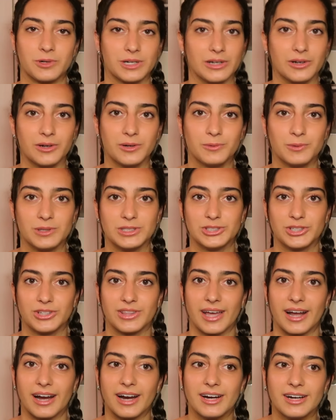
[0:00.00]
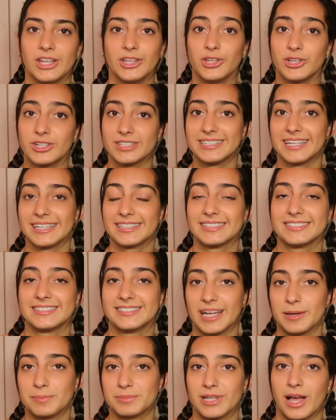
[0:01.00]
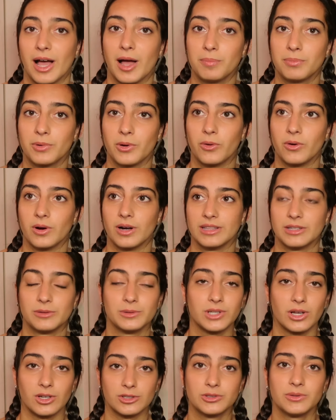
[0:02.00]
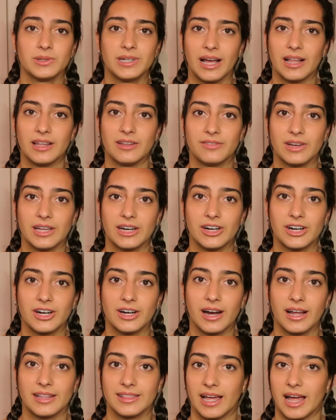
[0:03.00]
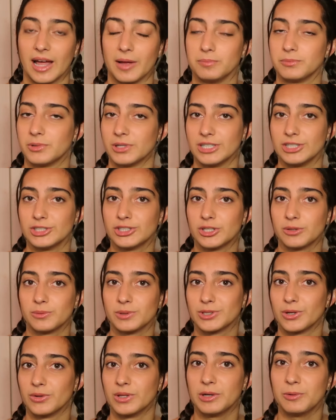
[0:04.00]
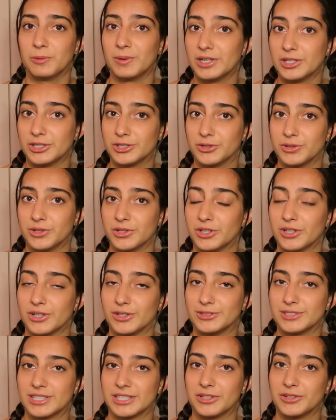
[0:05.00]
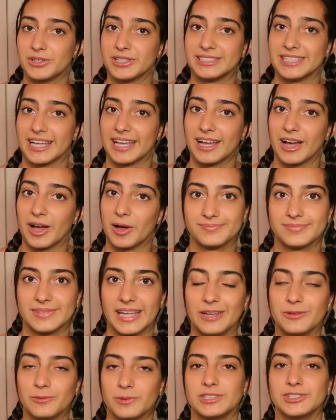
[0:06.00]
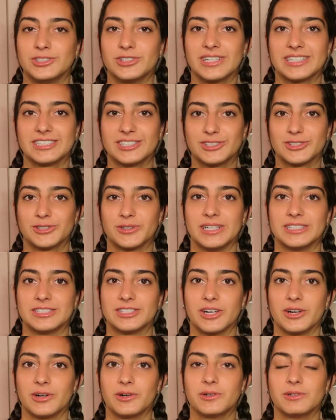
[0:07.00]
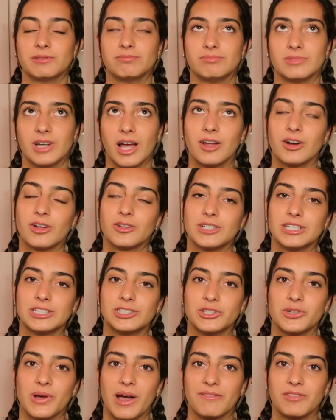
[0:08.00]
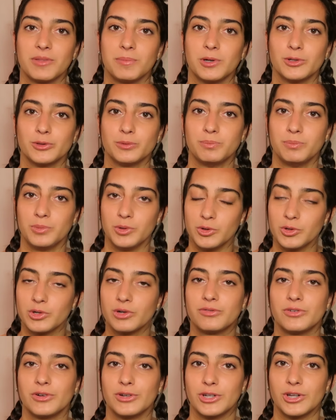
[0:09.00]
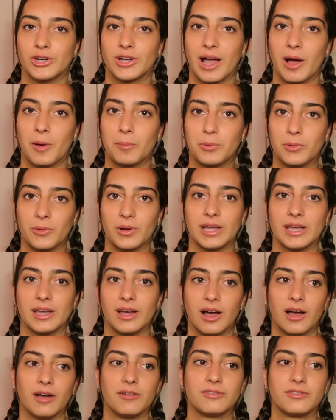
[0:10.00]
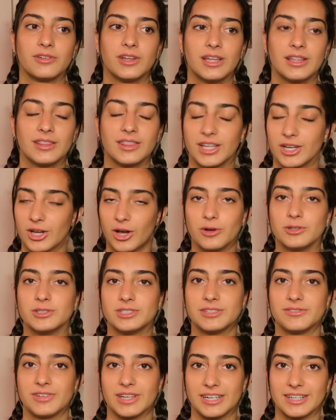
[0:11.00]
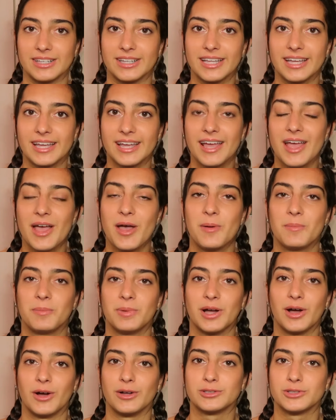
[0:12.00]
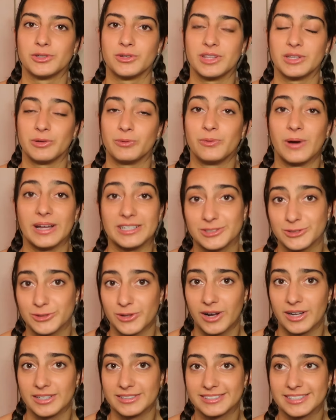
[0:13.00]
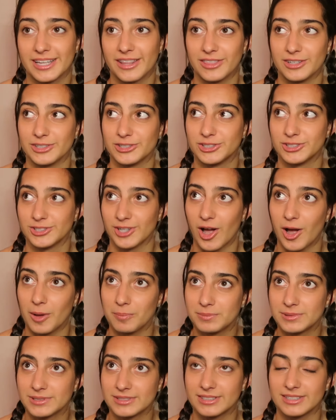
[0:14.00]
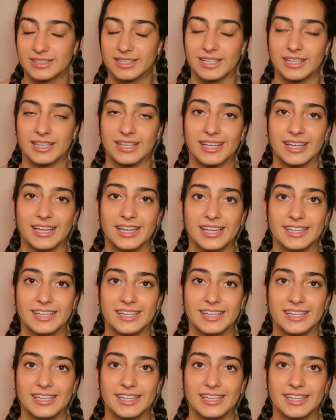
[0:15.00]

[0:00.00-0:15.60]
real once you're there. You could take the steps up, or there was also an elevator that I'm pretty sure was only 1 or 2 euros that you could take up. And once you get to Sorrento, not only do you have the most beautiful lookout point of the coast of Italy, but also the restaurants, the shops, the